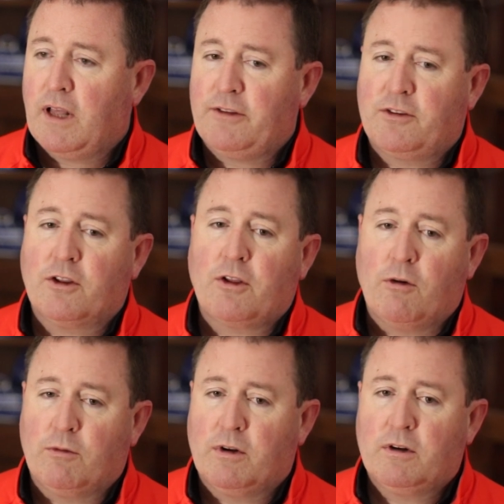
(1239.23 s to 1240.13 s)
I still
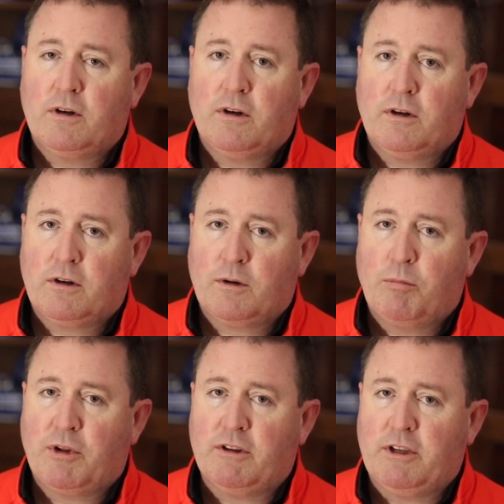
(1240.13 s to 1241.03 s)
don't
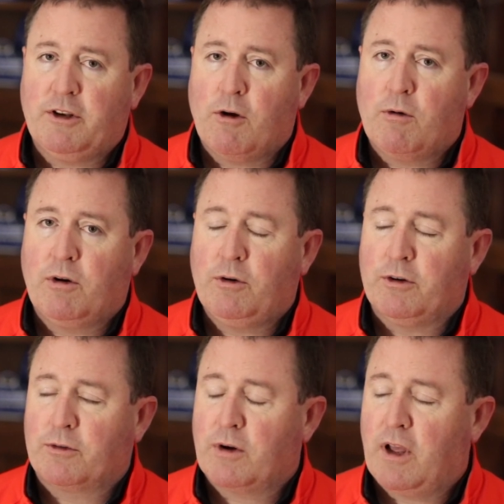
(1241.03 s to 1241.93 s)
completely know who
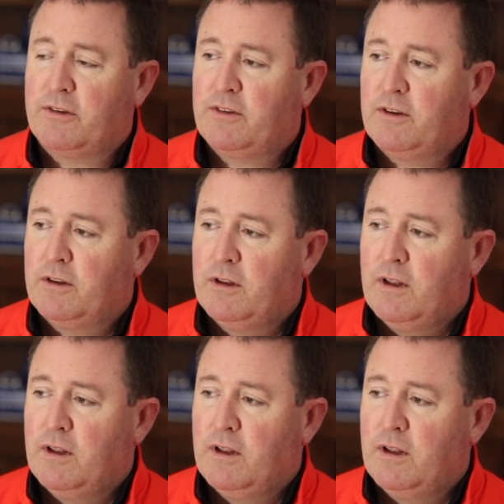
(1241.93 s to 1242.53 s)
to trust.